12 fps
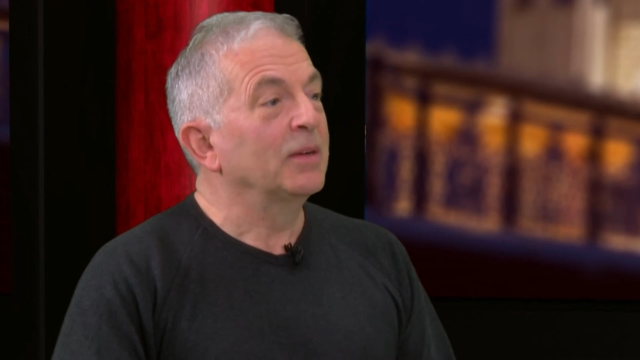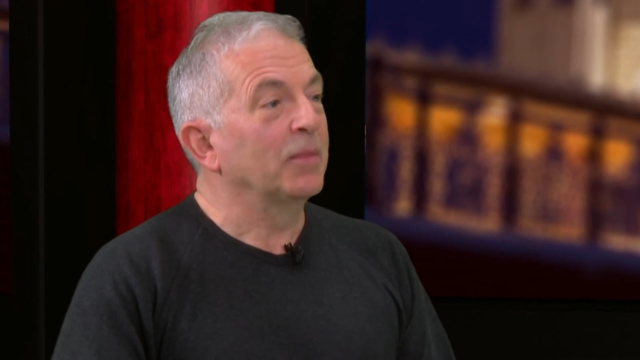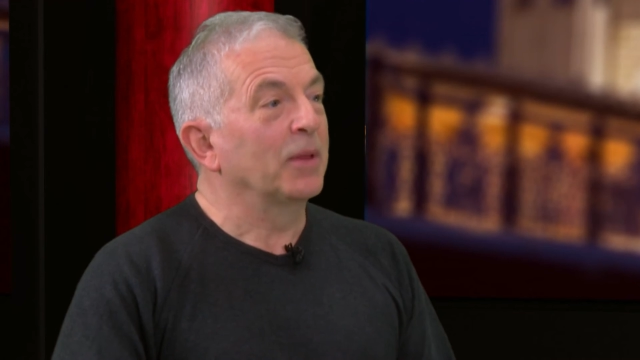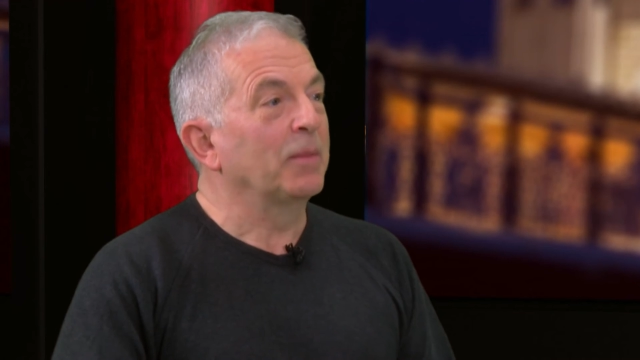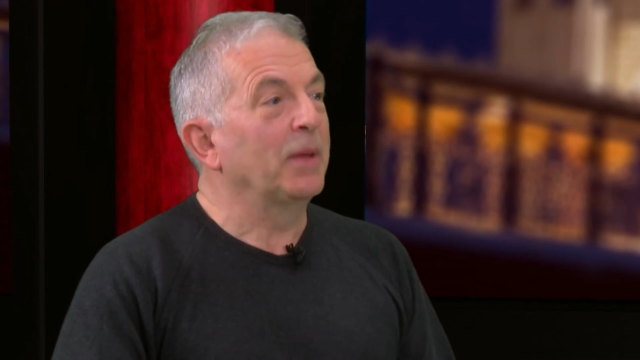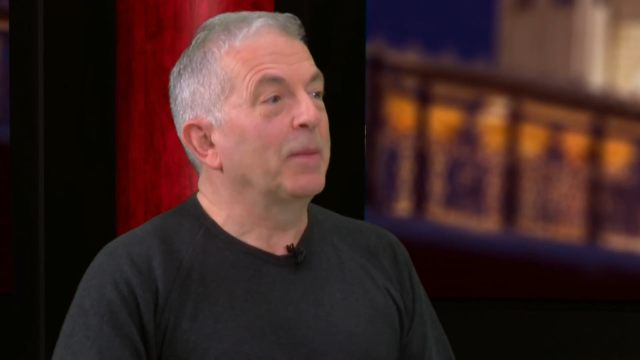
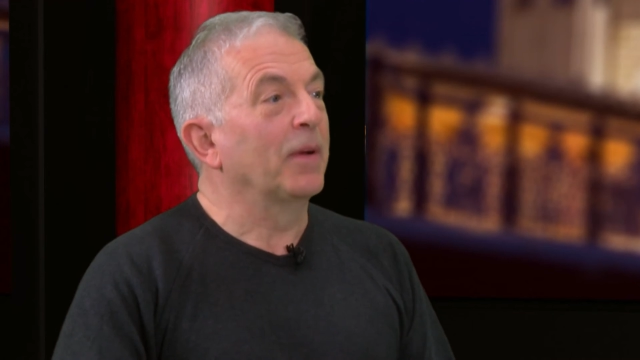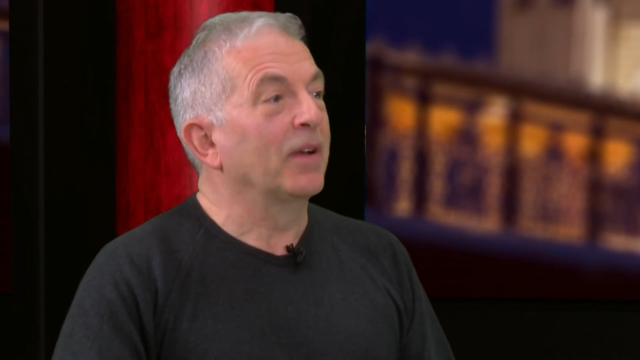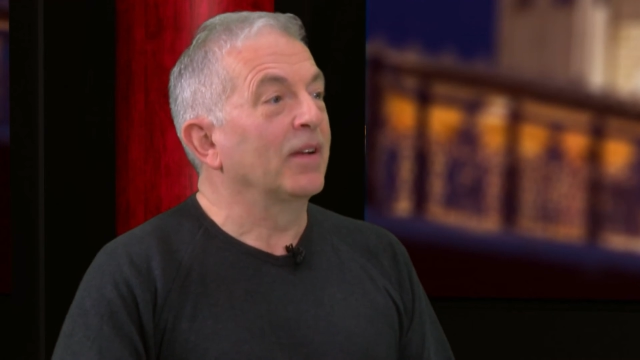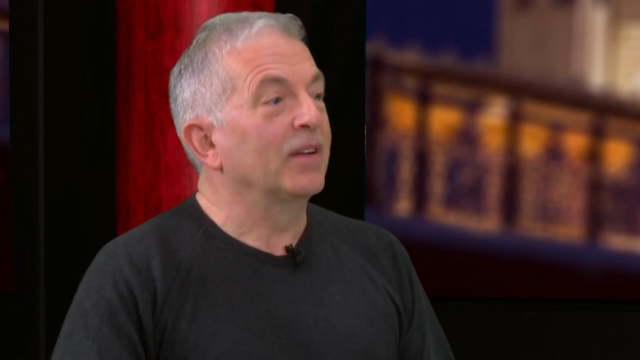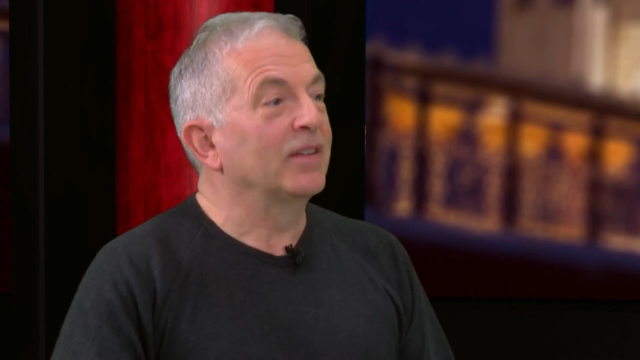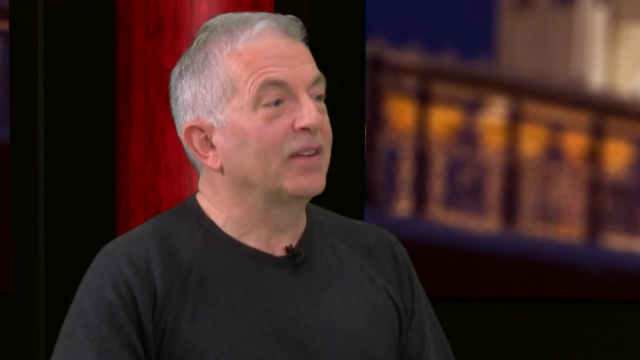but the
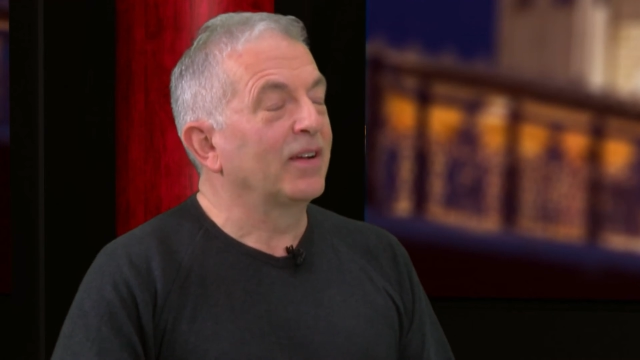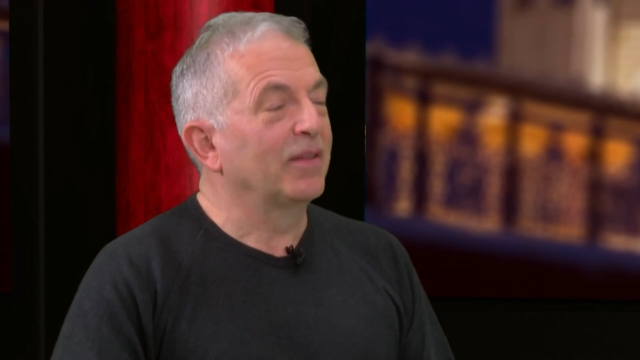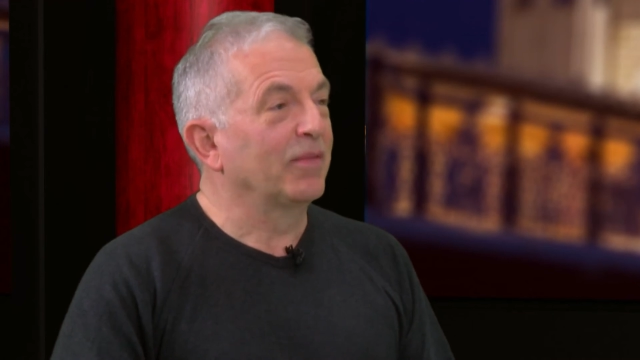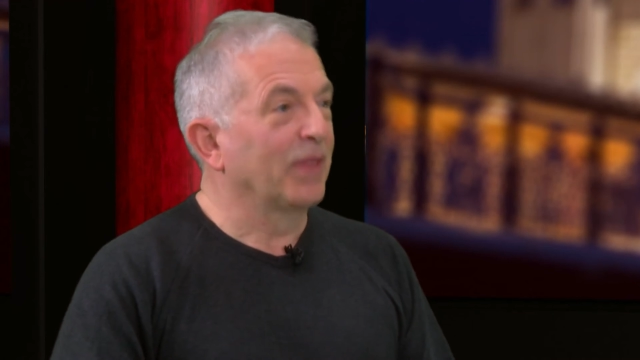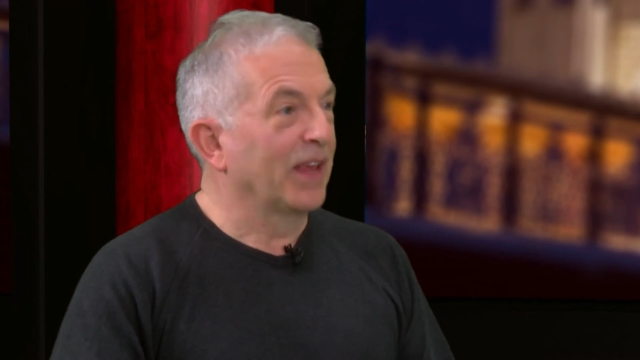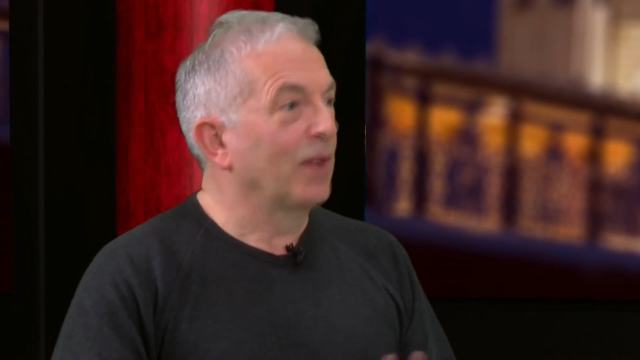people
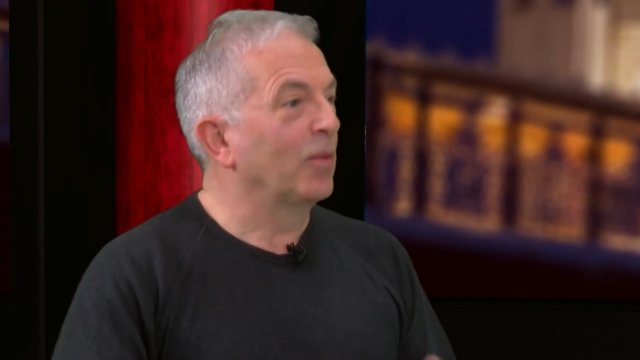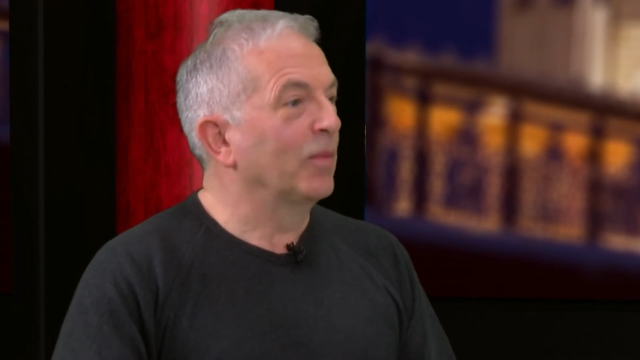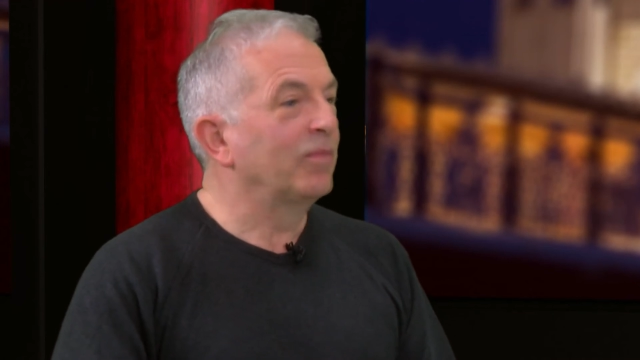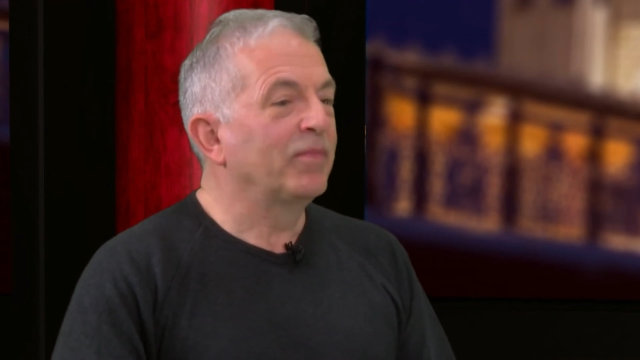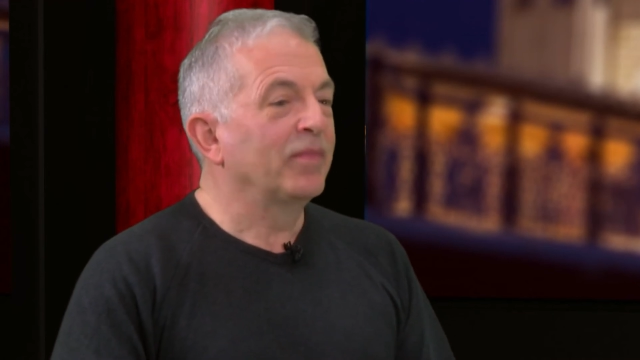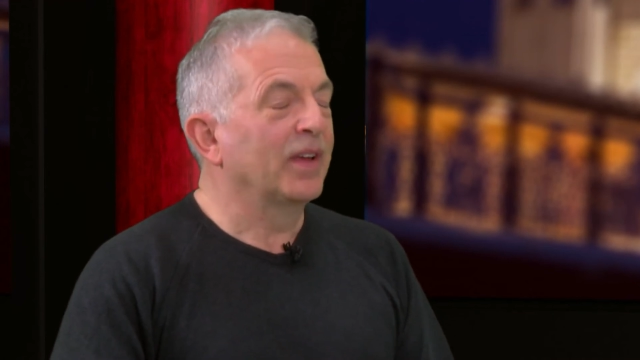there
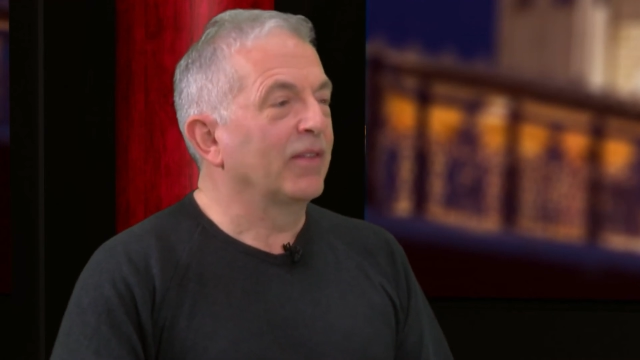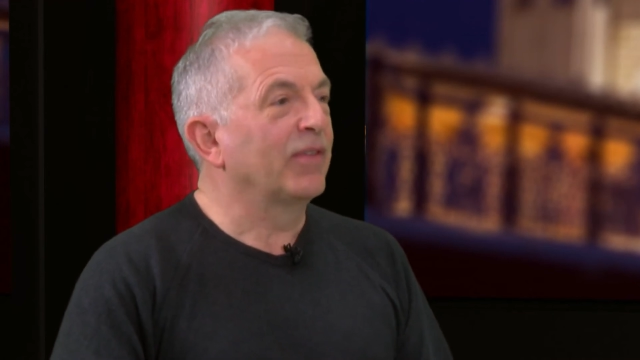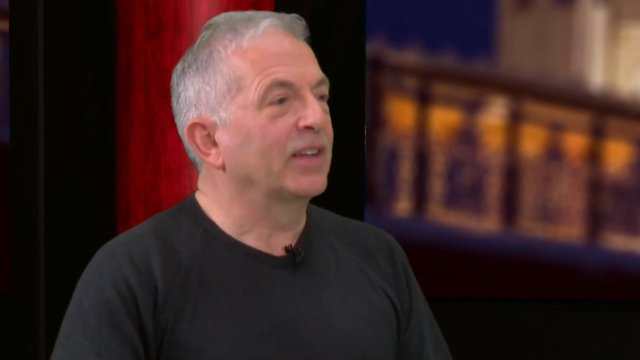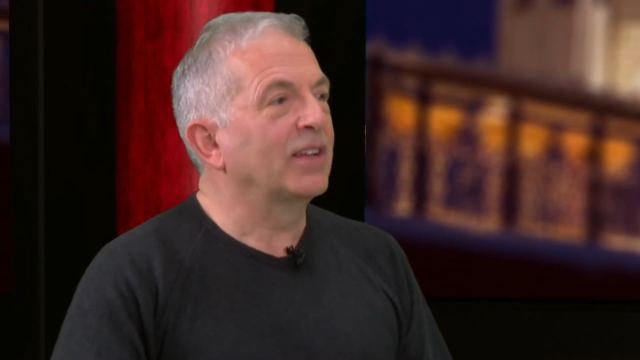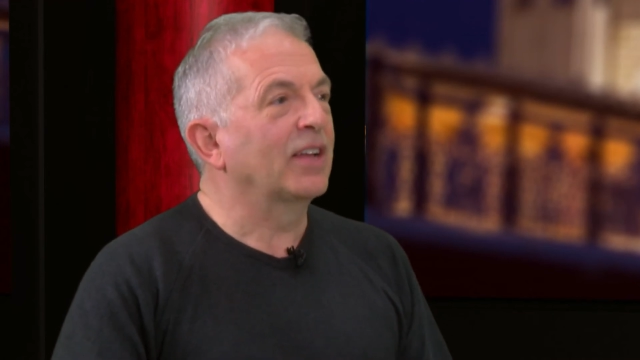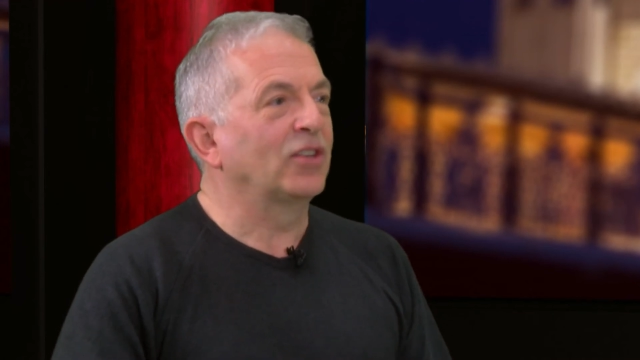were
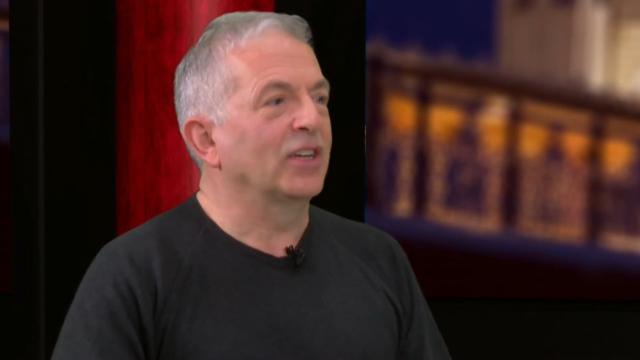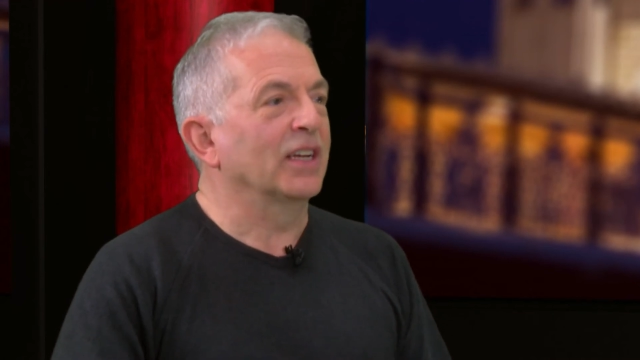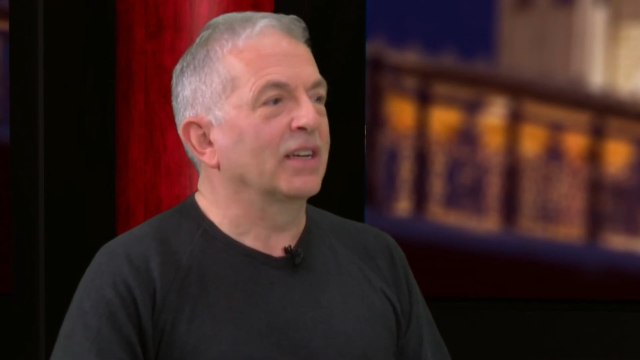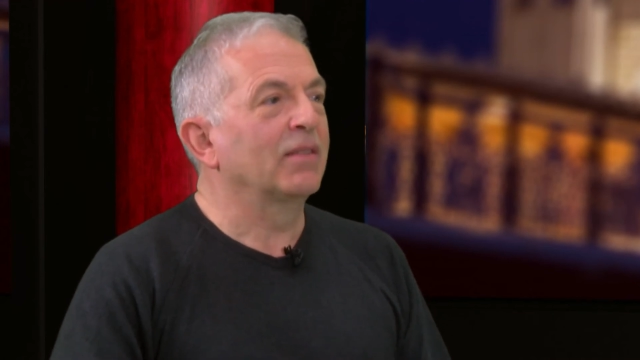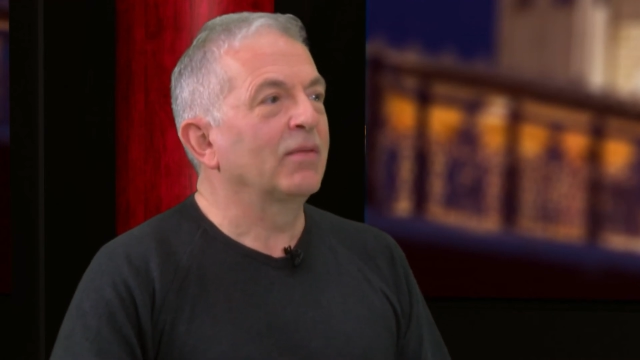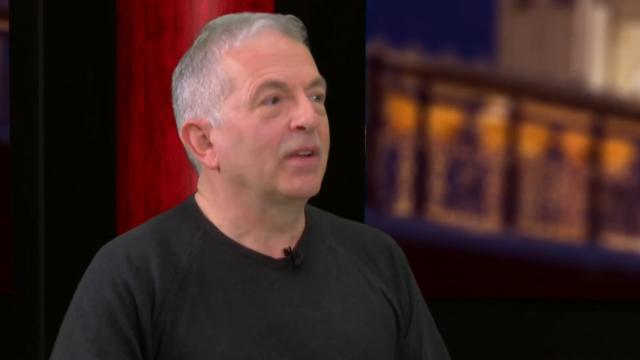
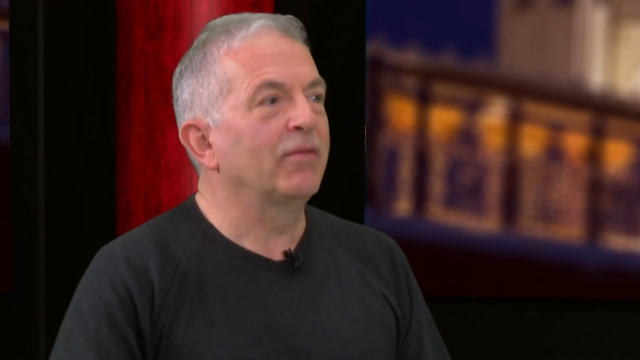fantastic.